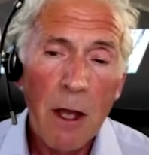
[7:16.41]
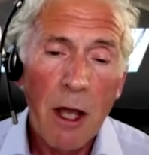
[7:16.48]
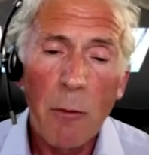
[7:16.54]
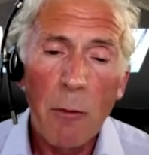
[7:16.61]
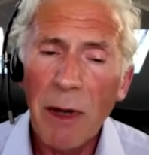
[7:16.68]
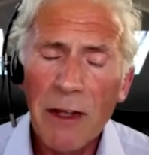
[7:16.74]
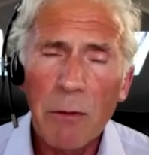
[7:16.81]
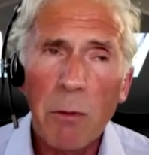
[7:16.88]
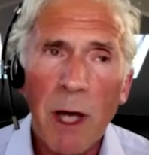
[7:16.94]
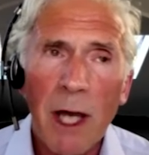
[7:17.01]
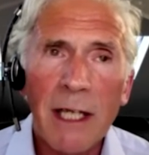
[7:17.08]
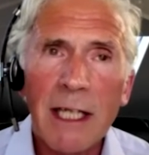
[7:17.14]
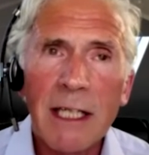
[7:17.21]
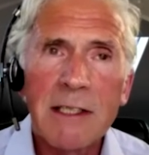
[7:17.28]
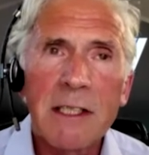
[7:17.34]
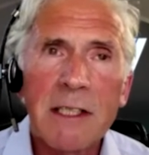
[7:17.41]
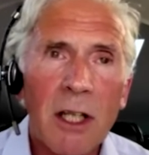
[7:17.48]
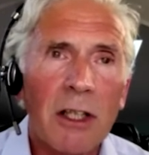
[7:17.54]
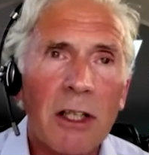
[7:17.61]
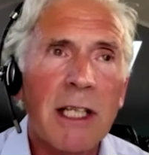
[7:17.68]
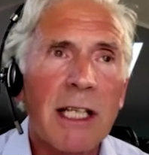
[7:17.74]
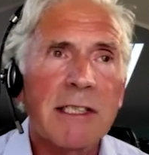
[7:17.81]
And by the way, it's
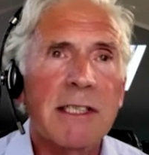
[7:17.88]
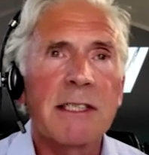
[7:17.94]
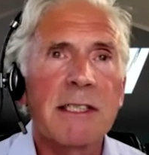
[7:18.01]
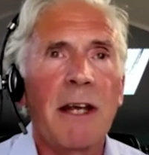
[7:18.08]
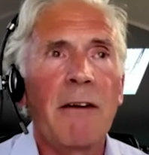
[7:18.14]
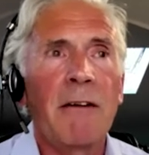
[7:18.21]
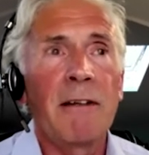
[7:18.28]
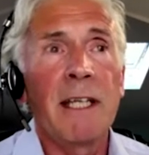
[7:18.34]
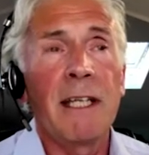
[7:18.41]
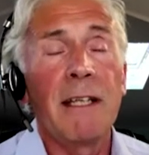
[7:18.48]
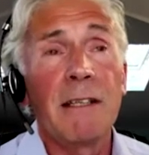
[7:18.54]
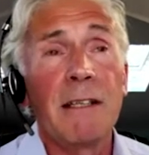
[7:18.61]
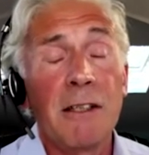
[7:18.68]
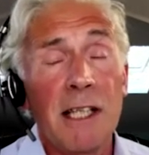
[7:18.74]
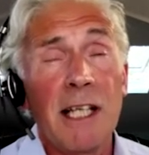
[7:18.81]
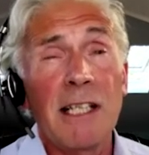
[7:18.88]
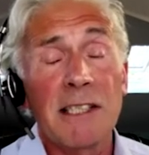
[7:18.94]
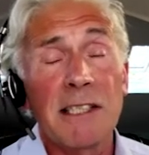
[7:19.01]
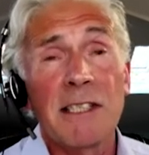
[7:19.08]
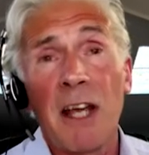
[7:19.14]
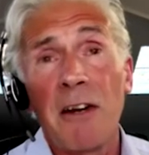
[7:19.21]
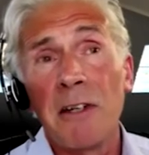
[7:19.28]
not necessarily not
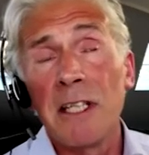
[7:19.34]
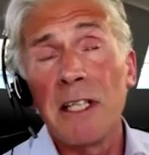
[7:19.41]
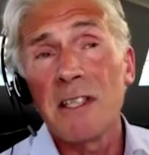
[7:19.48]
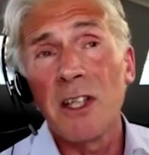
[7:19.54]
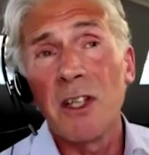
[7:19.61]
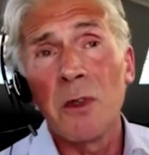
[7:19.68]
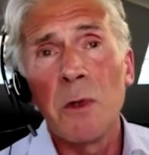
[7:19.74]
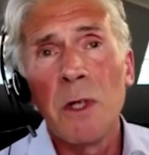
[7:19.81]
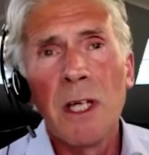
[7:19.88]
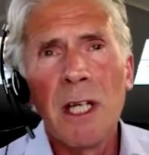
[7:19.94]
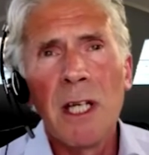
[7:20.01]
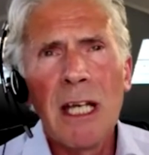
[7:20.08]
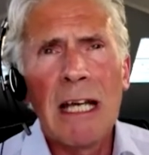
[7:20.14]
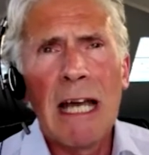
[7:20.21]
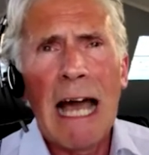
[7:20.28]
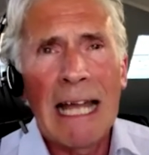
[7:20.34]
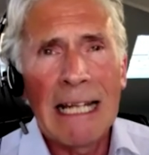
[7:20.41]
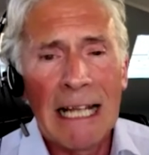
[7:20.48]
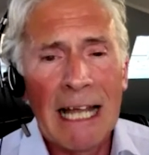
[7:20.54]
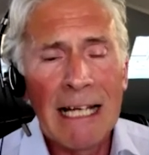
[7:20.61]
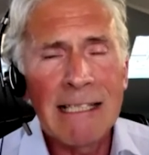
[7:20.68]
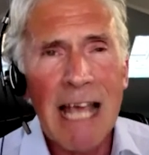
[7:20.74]
necessary to uh,
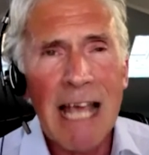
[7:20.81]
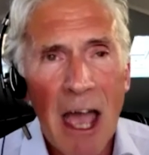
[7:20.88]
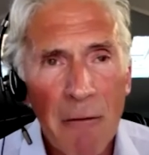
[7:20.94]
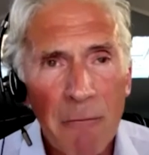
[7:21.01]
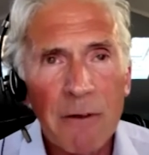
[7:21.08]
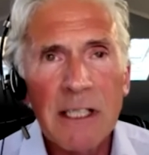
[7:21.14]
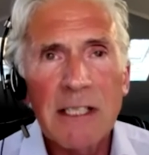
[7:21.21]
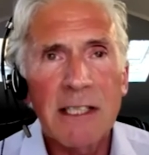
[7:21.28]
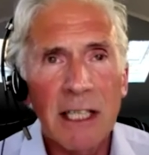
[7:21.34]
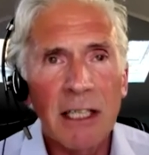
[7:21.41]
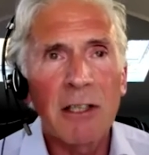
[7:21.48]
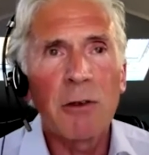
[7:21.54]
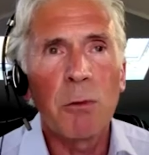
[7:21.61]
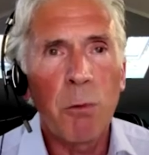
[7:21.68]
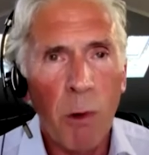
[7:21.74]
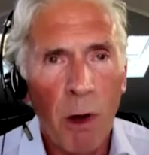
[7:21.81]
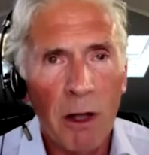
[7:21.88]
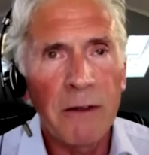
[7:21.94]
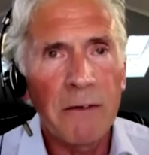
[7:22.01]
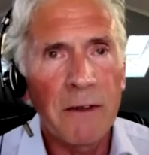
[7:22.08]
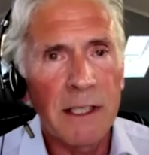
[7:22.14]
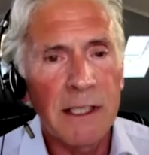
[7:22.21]
analyze every single
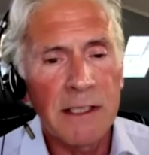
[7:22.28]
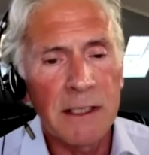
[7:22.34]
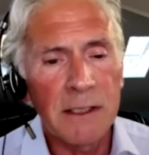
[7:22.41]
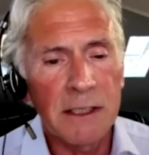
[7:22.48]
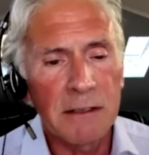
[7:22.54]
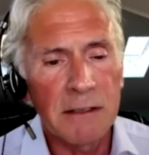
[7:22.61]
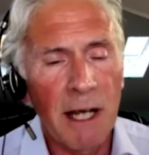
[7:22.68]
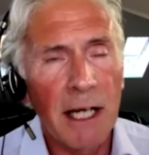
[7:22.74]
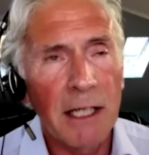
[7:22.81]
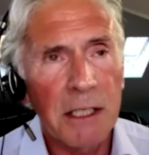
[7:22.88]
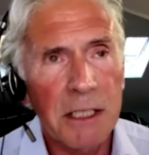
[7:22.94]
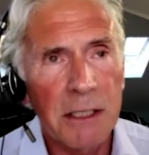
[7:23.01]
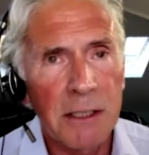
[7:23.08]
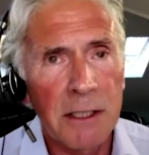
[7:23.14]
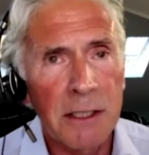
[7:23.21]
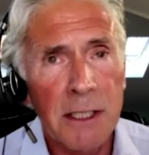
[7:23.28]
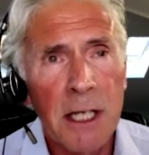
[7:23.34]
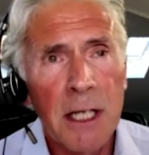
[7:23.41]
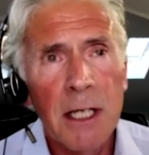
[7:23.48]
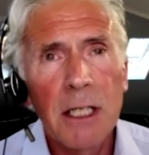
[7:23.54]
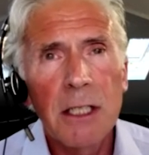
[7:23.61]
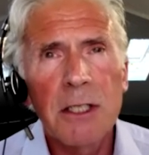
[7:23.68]
one of these interactions,
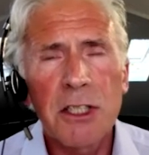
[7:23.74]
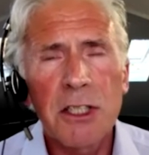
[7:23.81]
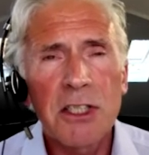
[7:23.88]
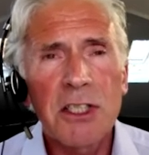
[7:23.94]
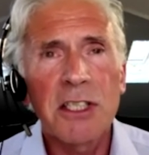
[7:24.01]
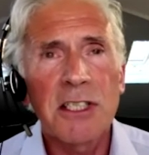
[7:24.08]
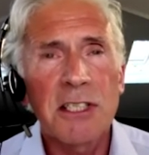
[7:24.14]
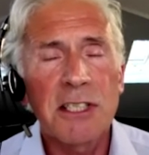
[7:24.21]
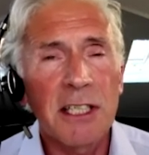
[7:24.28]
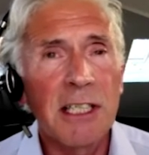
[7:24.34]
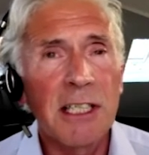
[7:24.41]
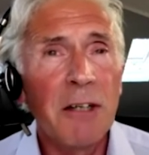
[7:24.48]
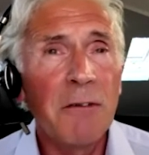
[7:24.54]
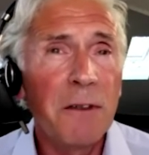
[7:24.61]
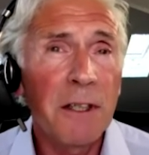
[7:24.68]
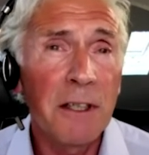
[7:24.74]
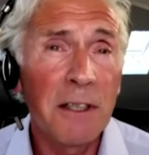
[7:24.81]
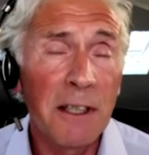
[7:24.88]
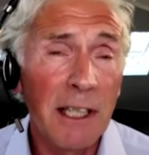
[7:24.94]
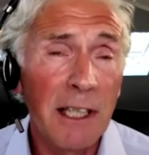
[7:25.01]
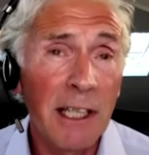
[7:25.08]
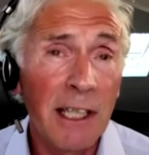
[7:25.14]
just a
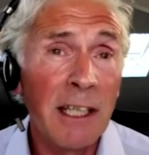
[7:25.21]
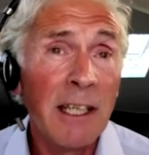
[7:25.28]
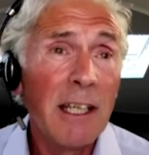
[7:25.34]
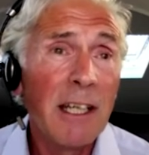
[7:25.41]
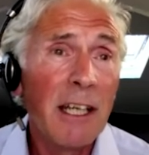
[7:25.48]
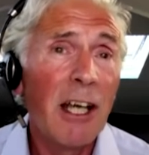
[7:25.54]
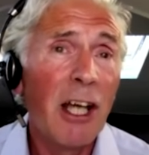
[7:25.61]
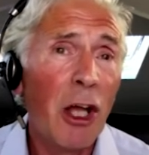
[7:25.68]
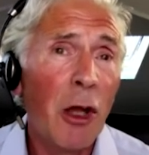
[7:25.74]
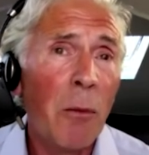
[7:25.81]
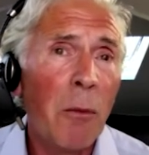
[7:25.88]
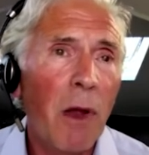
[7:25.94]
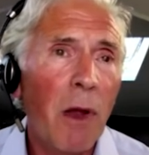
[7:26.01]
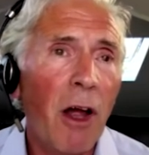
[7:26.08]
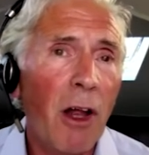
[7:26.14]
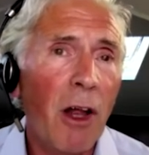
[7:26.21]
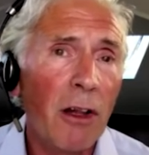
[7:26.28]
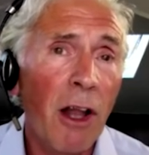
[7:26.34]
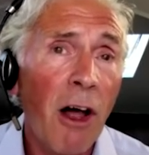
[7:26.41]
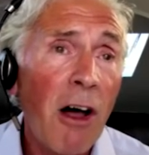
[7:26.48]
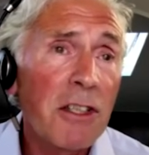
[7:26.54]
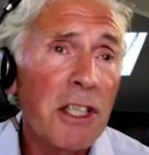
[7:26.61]
significantly um, uh,
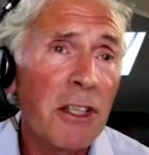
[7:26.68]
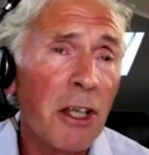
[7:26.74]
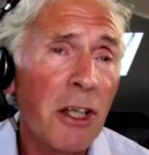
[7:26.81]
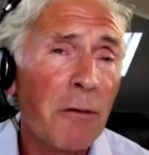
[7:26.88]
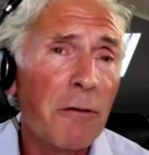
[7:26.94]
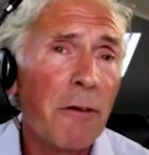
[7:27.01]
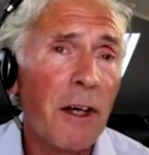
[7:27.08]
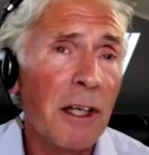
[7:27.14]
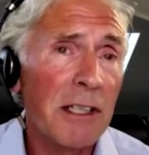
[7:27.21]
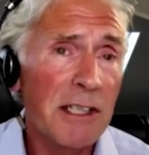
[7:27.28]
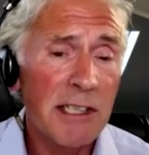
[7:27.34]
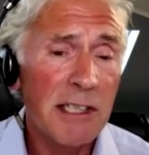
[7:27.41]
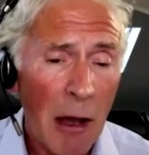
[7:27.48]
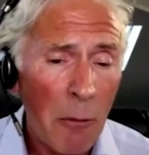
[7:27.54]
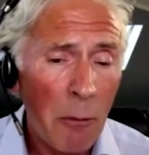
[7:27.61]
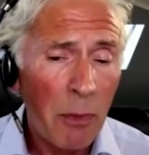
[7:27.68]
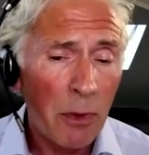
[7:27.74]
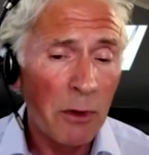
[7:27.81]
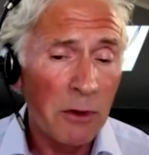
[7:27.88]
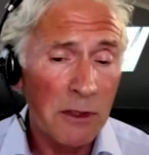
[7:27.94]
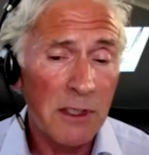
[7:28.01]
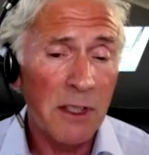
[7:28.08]
large enough uh,
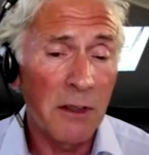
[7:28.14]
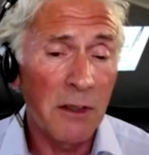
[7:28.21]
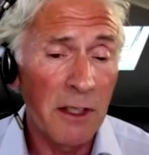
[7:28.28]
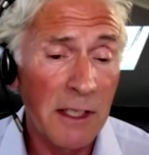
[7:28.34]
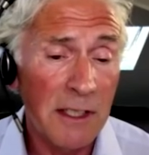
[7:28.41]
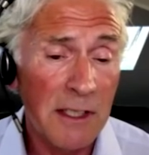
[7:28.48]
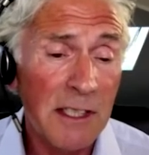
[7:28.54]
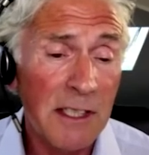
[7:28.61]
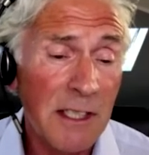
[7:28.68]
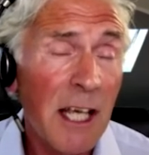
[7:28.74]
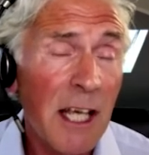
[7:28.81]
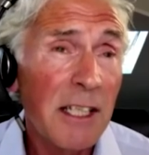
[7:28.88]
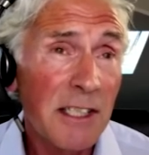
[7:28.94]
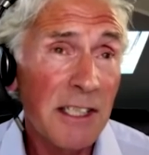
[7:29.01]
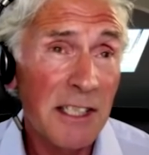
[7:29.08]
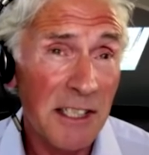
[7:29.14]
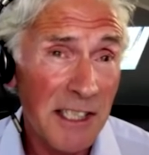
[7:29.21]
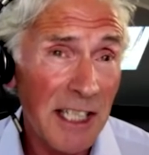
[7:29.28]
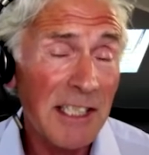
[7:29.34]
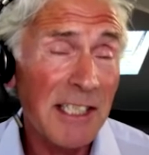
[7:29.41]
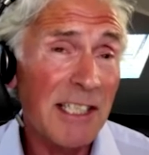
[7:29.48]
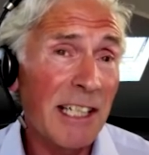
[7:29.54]
sample so that it's
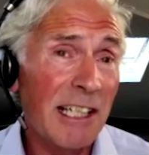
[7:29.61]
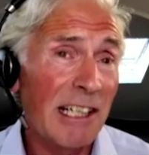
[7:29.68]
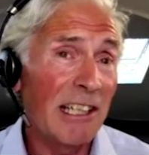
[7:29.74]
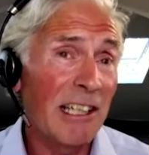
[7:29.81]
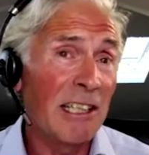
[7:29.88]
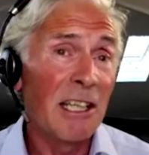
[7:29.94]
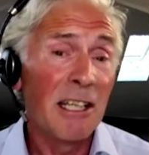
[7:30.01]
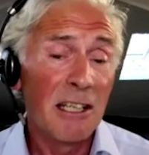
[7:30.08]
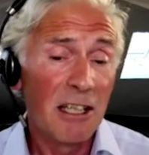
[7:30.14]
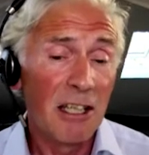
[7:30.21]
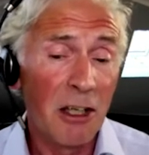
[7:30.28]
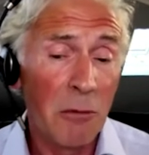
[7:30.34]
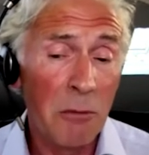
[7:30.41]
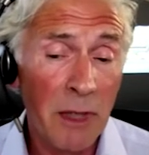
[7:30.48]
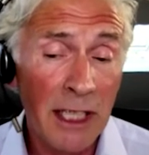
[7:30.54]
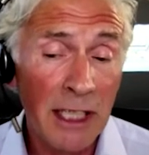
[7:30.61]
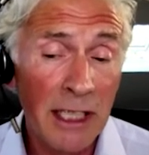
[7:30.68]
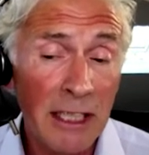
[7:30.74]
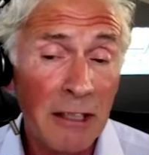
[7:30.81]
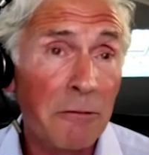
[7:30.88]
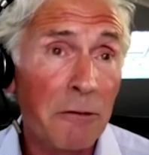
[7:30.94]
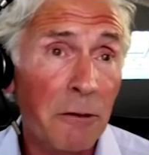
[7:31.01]
statistically uh,
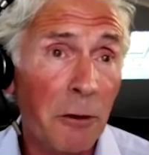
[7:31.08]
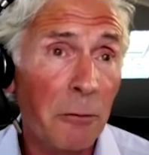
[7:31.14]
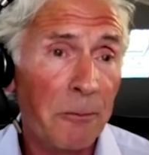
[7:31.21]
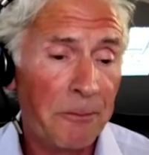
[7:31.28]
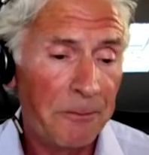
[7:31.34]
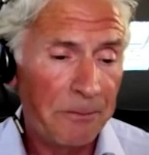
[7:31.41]
meaningful.